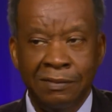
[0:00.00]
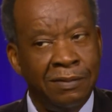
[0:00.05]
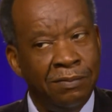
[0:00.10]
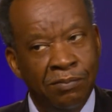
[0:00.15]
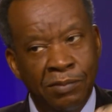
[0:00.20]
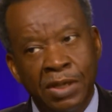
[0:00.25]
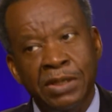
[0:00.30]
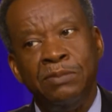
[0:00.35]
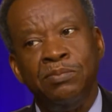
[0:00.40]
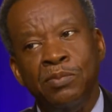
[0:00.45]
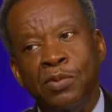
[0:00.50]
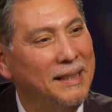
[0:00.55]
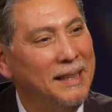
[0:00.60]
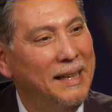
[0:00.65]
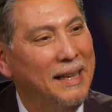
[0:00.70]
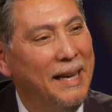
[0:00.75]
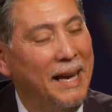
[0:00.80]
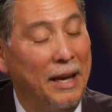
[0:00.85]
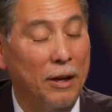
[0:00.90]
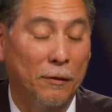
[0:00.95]
much more
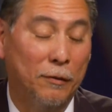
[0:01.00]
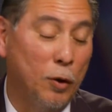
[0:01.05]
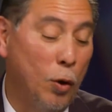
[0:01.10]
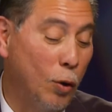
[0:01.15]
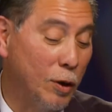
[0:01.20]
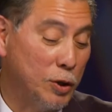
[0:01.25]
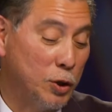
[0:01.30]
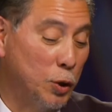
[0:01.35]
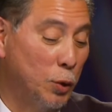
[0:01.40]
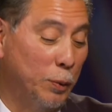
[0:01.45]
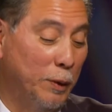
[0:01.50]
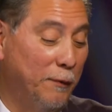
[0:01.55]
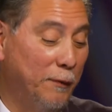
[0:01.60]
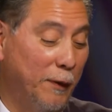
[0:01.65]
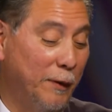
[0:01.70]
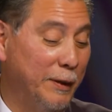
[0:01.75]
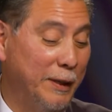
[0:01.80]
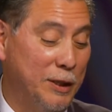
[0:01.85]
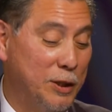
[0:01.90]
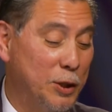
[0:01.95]
interest. And of course, you're
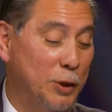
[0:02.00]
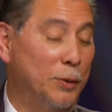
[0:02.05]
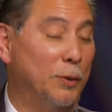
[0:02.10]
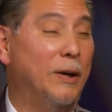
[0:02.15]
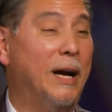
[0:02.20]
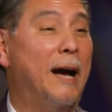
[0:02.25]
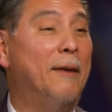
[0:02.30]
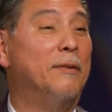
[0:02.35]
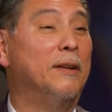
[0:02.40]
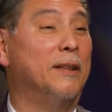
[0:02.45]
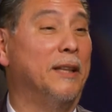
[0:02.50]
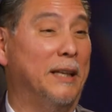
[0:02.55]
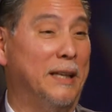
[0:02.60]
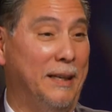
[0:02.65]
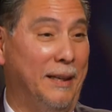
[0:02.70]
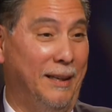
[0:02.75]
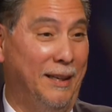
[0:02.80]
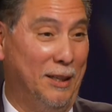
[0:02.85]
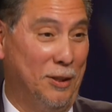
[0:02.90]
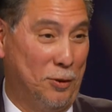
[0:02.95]
referring to
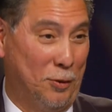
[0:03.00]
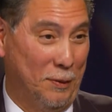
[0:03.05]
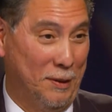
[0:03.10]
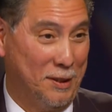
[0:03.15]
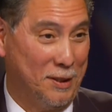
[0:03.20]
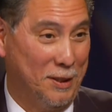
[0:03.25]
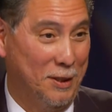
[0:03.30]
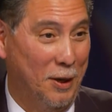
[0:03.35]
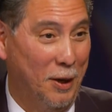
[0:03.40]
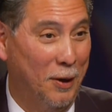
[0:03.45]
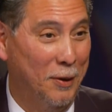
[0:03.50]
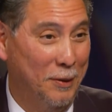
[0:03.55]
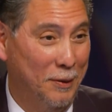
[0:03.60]
heavenly interest, no?